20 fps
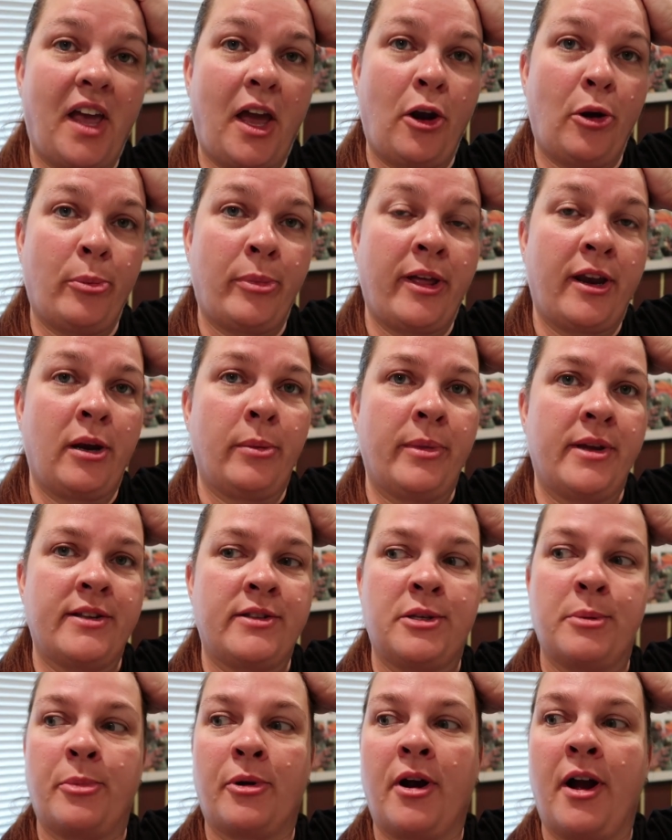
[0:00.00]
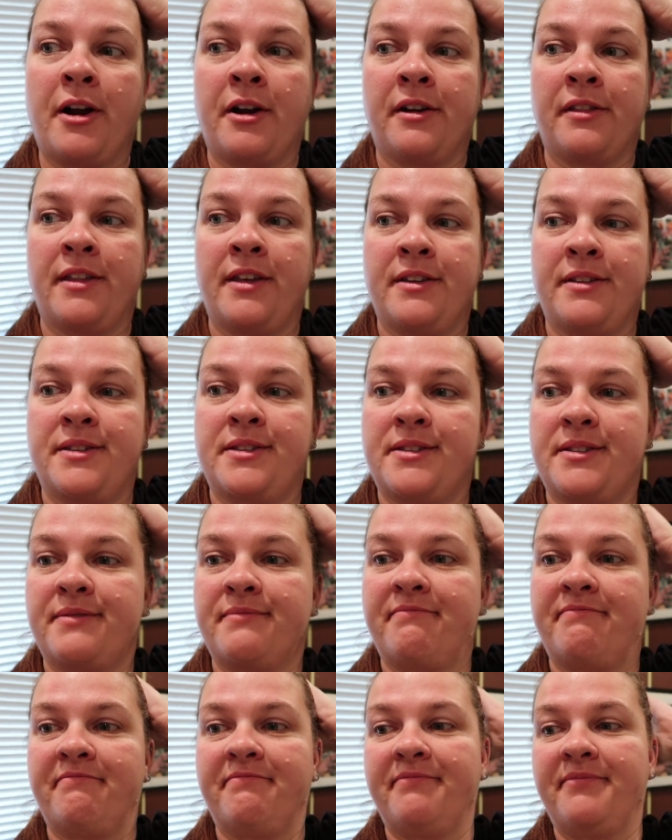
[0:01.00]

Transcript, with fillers: I don't plan on being super hard on this,